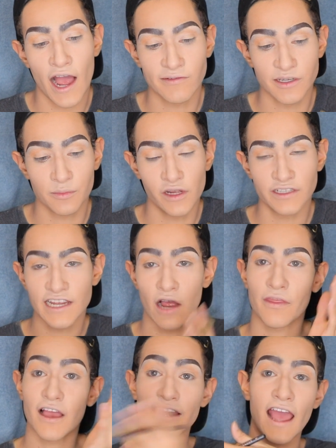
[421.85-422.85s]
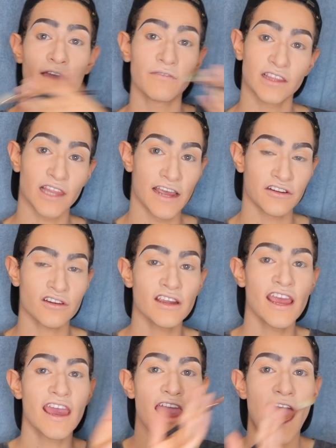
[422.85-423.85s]
have to put down that heavy liner,
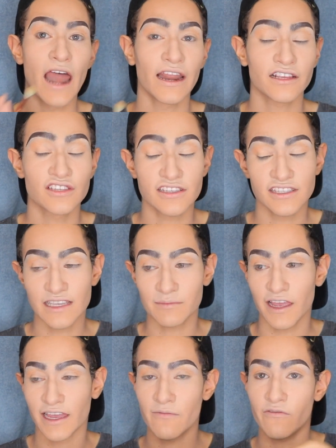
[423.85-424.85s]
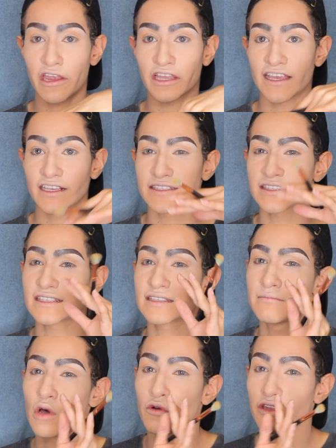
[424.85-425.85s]
and I can just seem like I'm very like
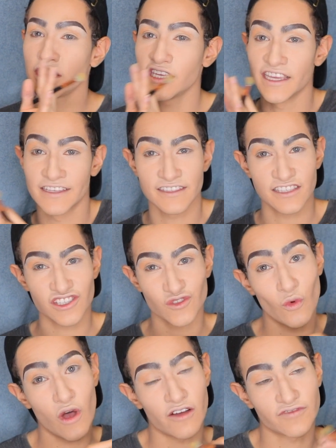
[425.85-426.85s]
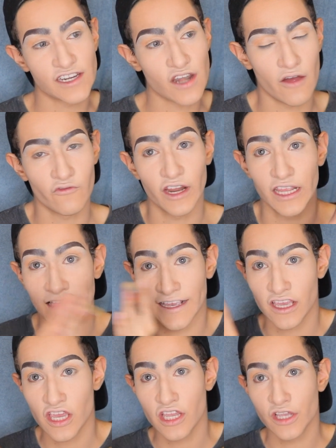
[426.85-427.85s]
smoky and soft and not very
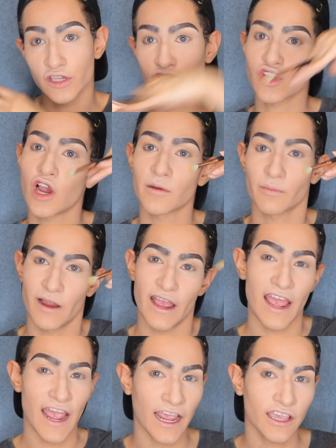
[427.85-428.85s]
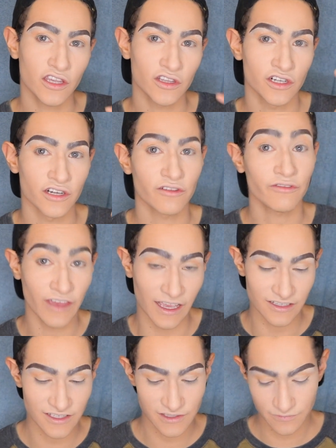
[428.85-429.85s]
like sharp, angular
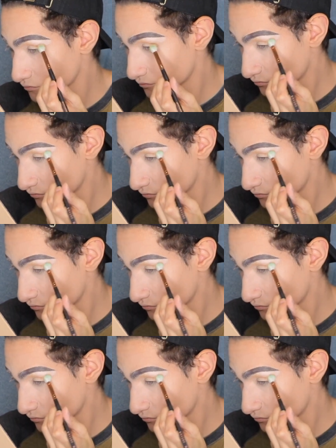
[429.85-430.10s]
face.